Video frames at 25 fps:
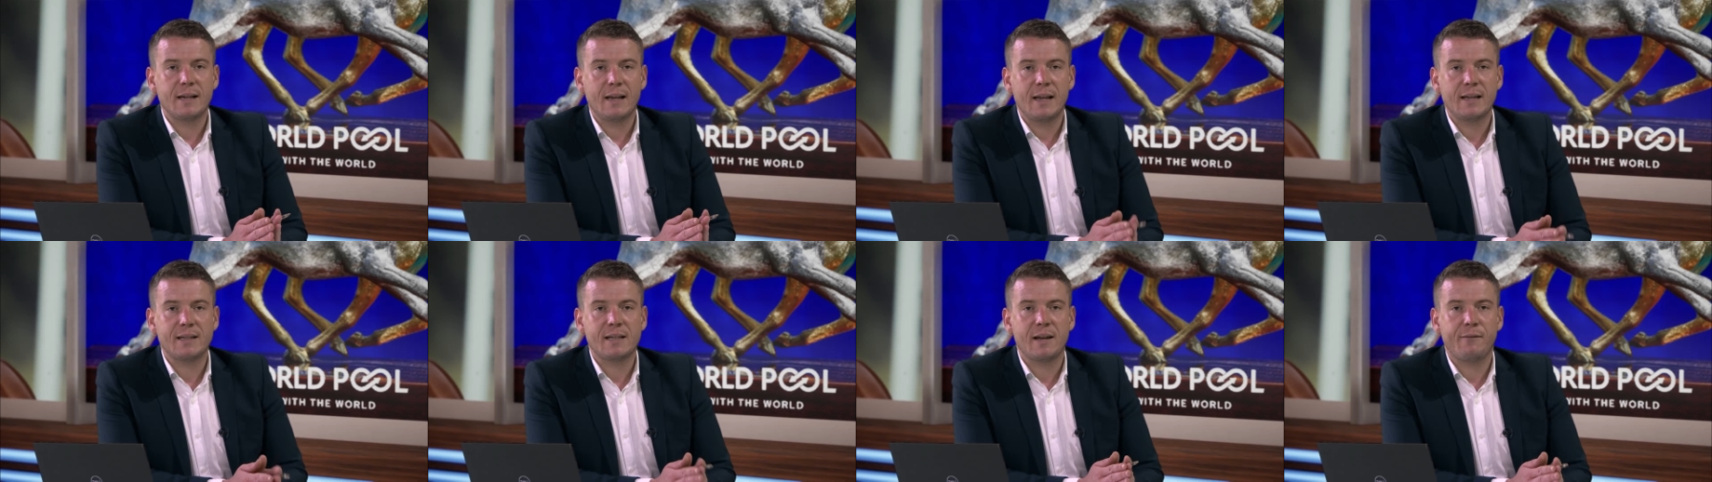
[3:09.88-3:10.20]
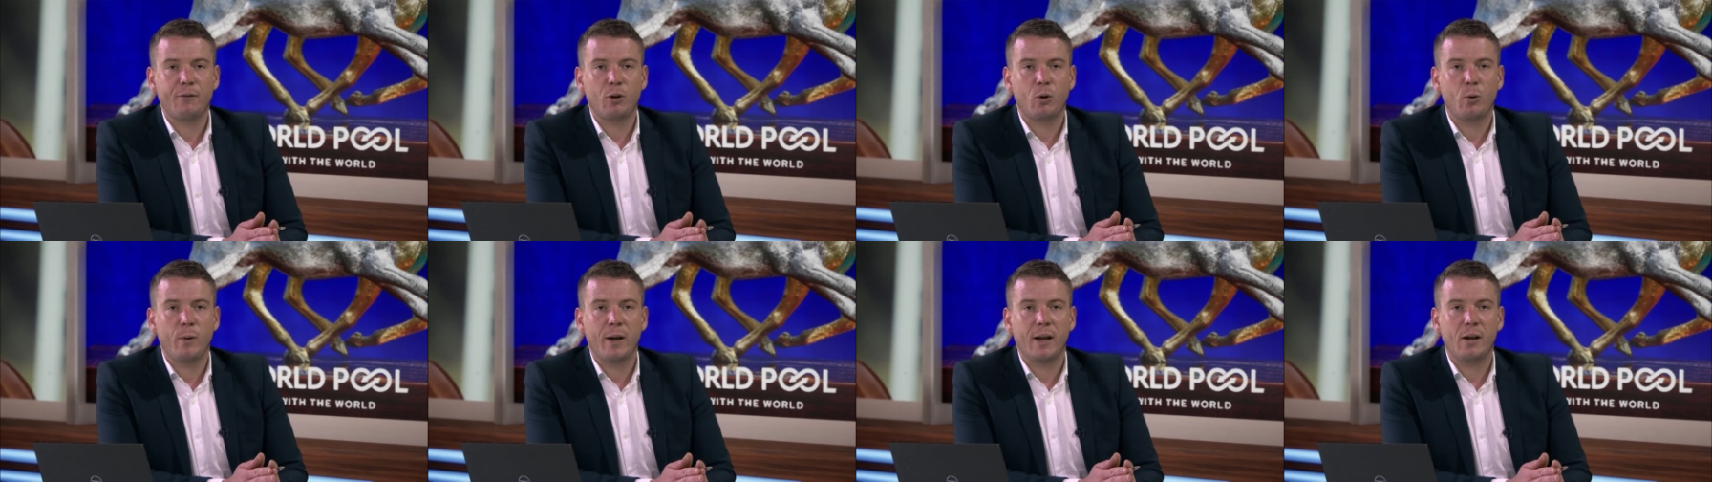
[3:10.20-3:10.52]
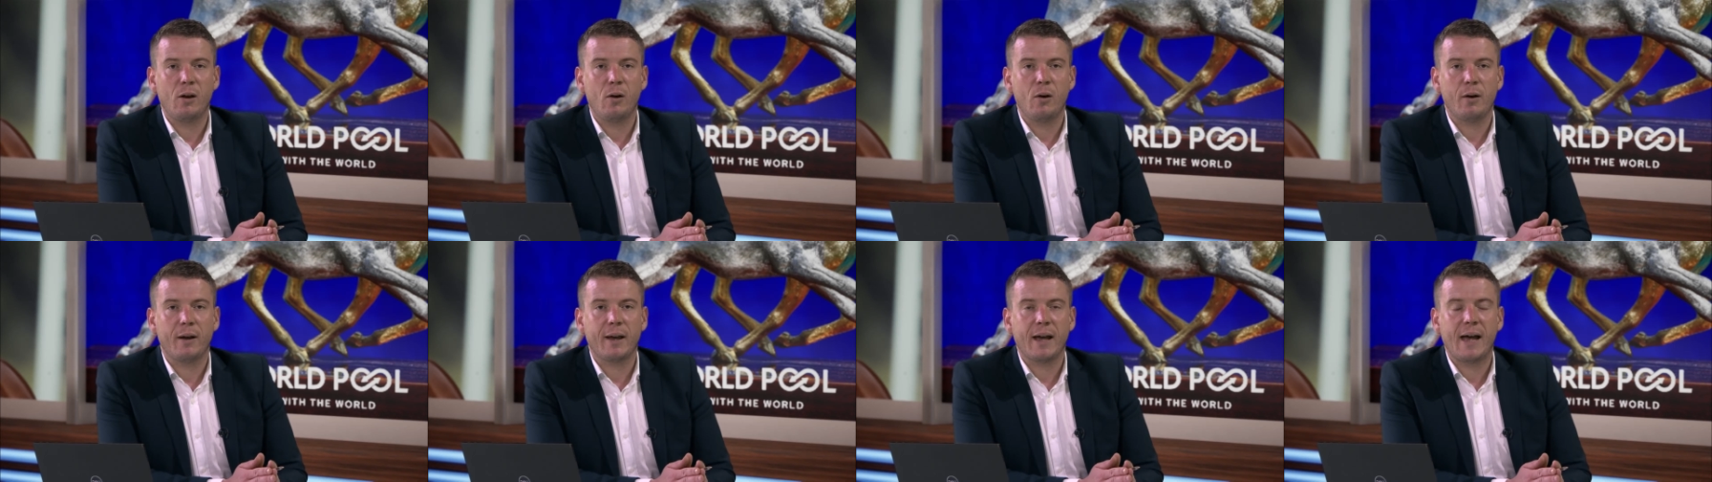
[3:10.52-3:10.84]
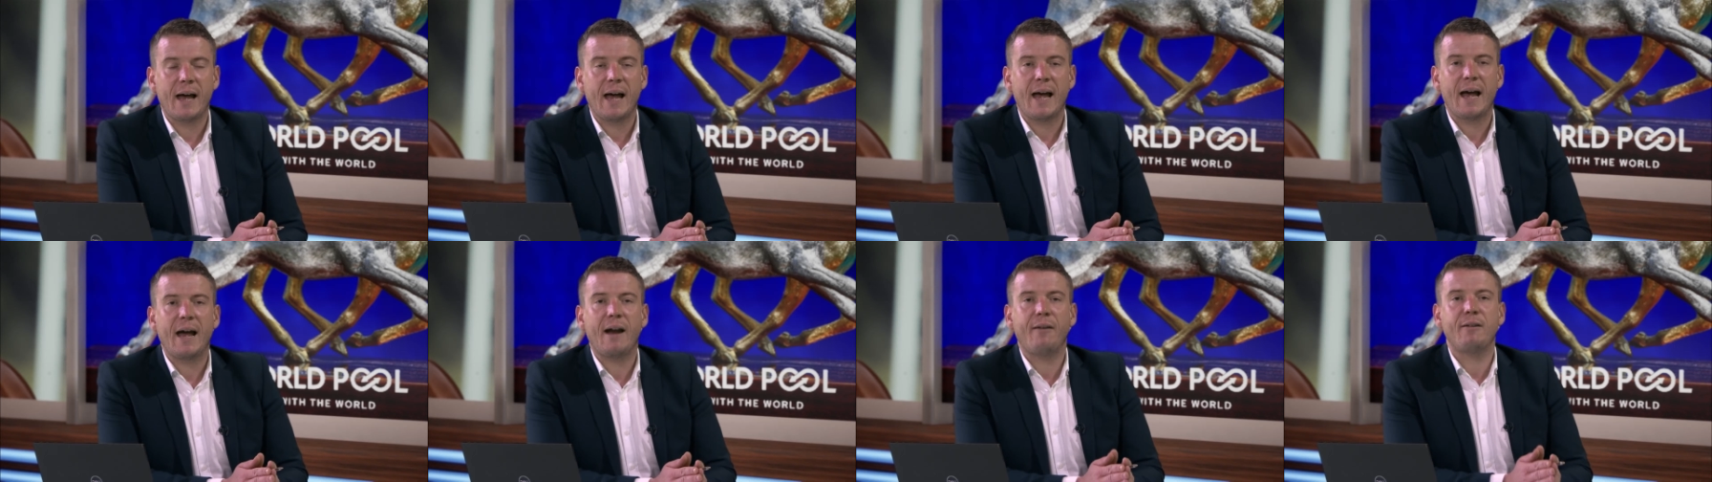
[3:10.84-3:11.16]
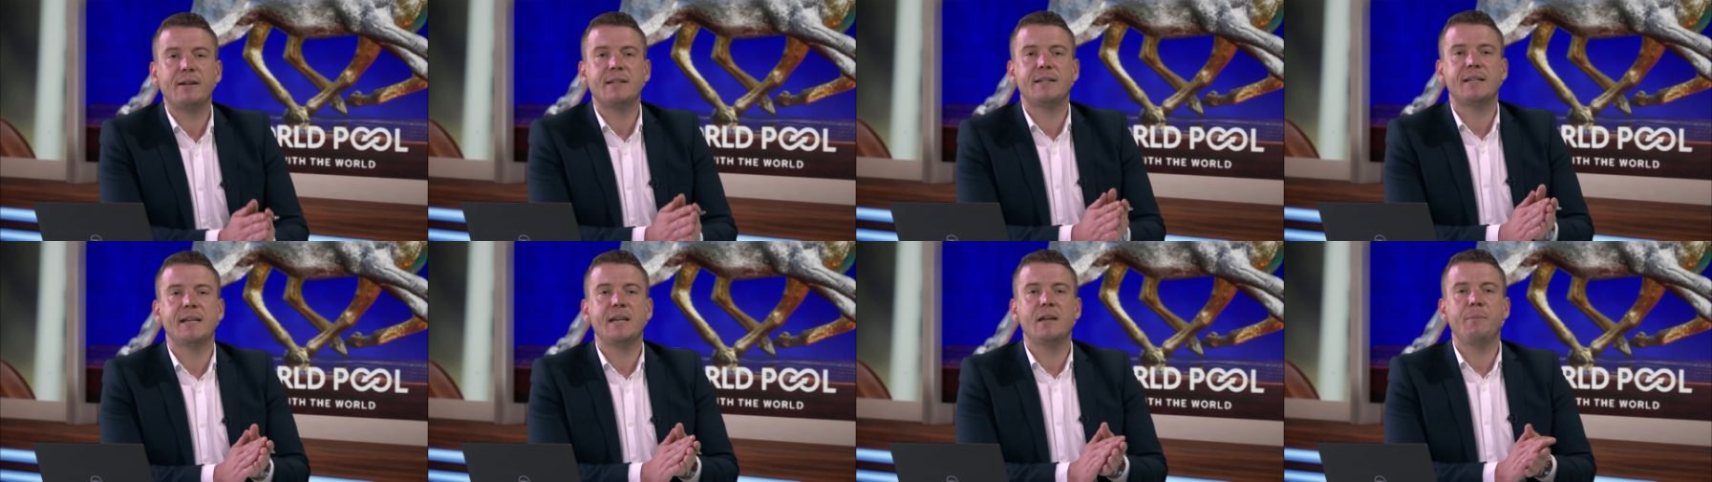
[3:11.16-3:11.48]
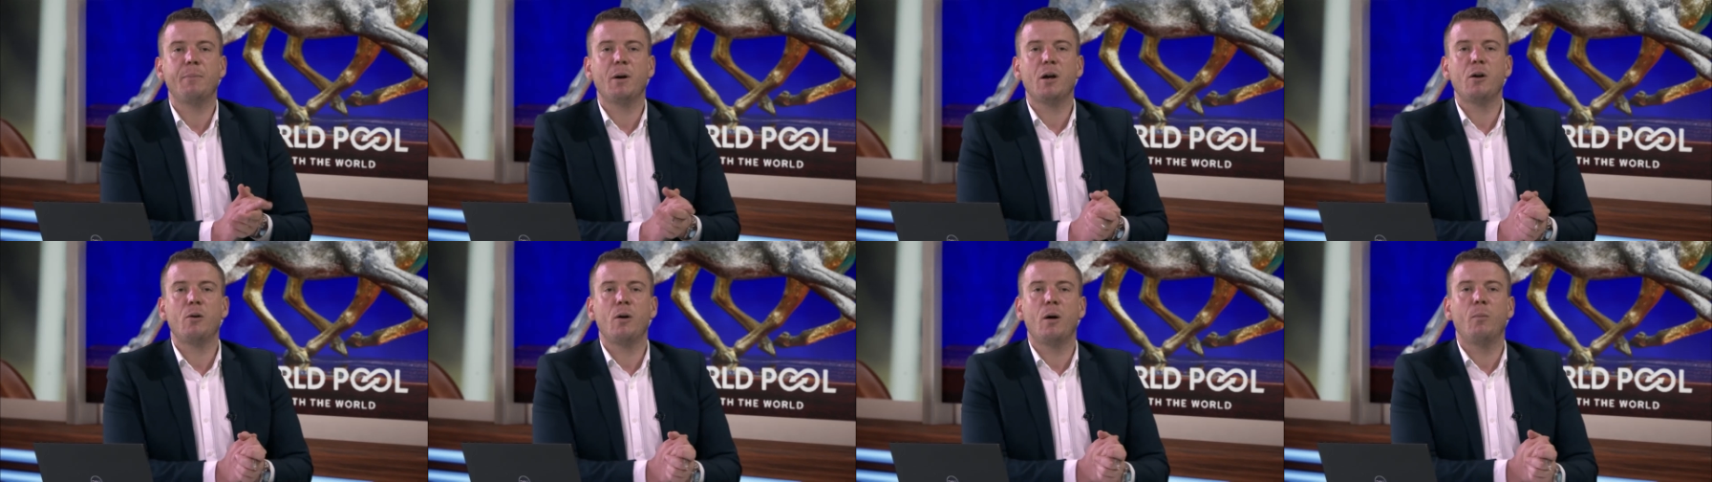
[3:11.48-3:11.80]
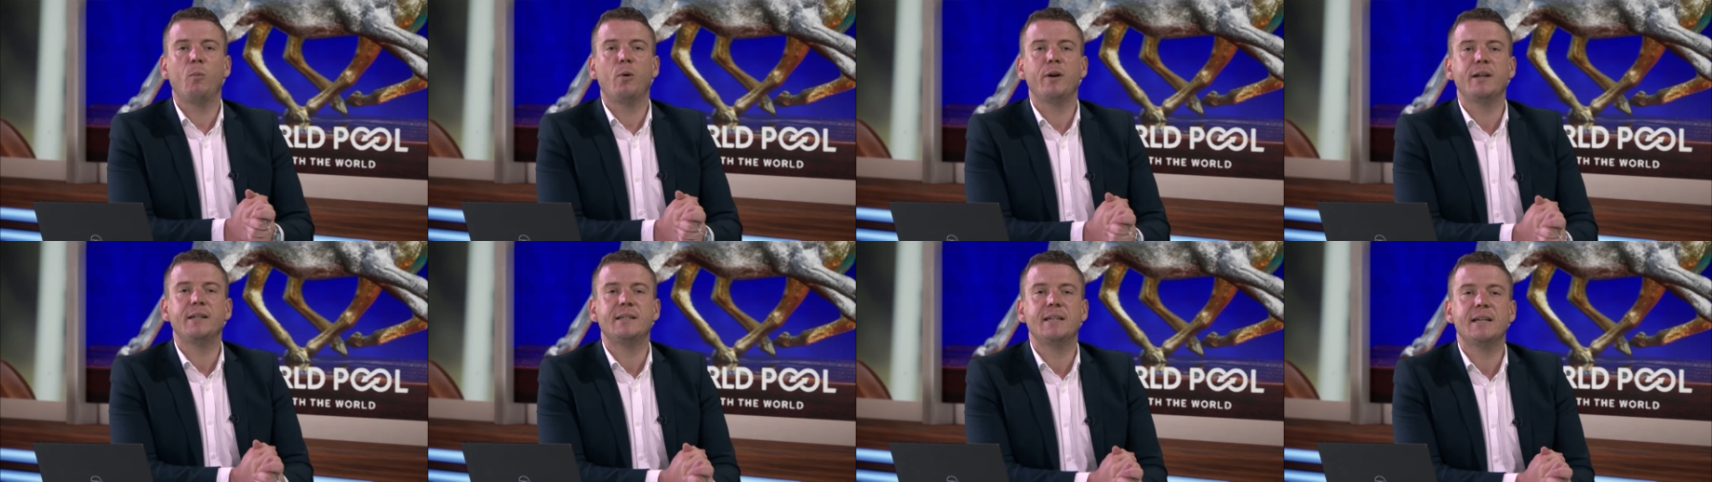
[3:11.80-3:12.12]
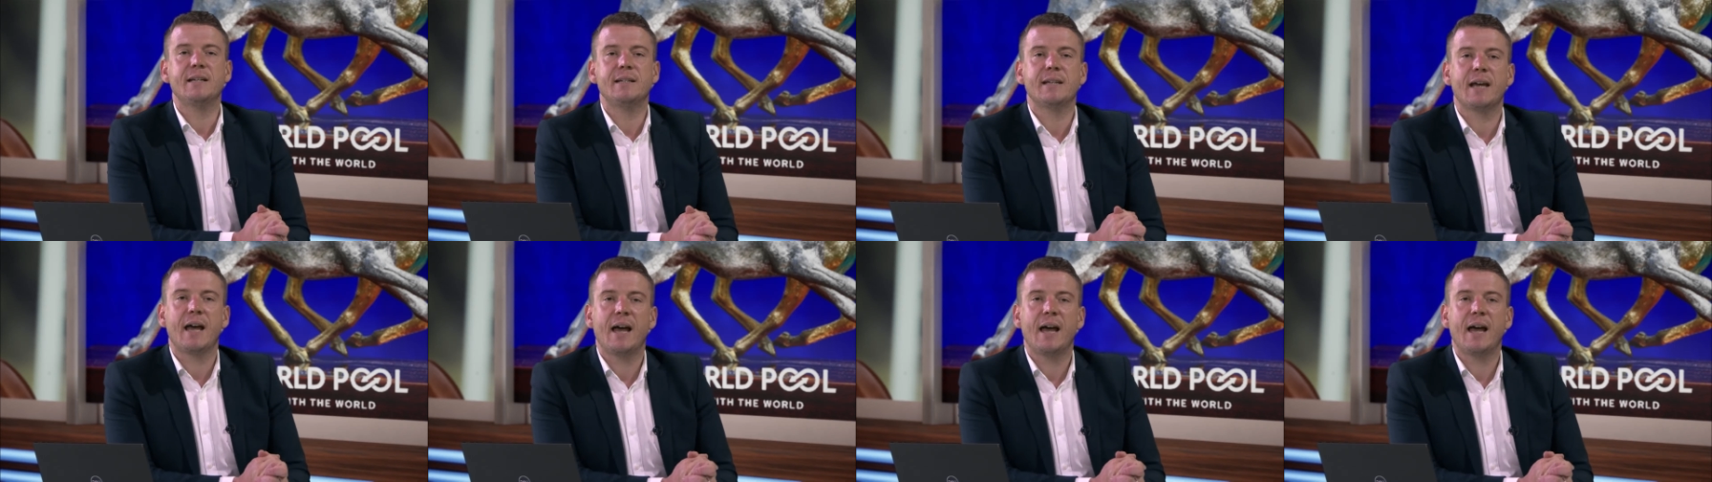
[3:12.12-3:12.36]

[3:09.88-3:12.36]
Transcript: let's have a quick look at Arecibo and what he did